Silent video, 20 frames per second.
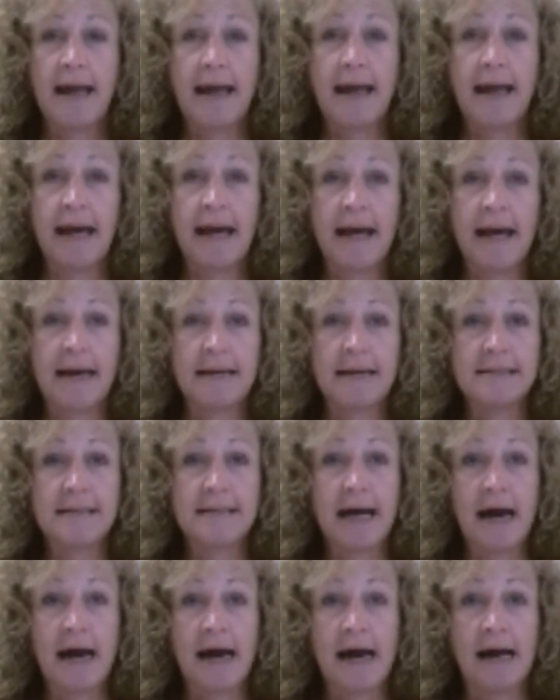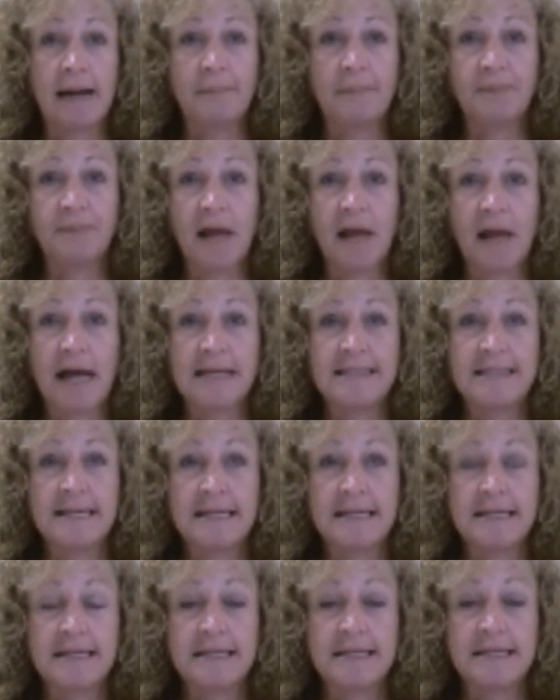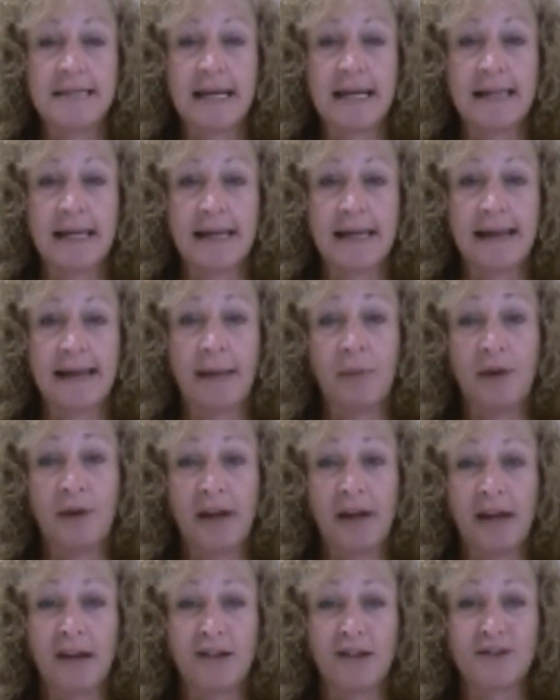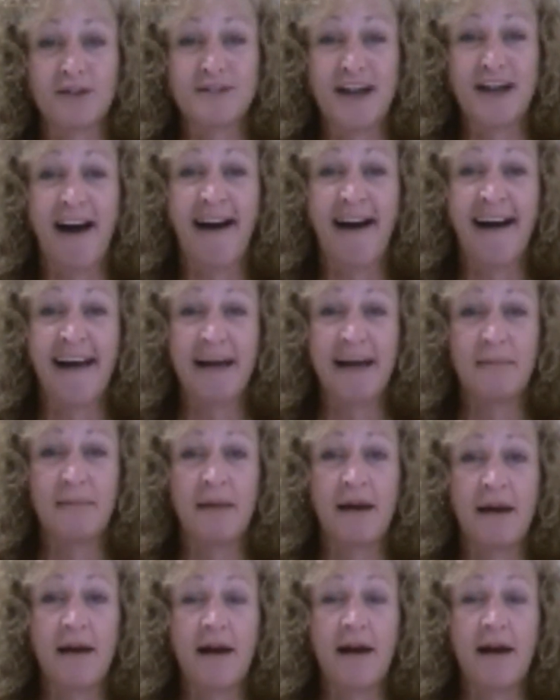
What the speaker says: And I didn't, at that particular time,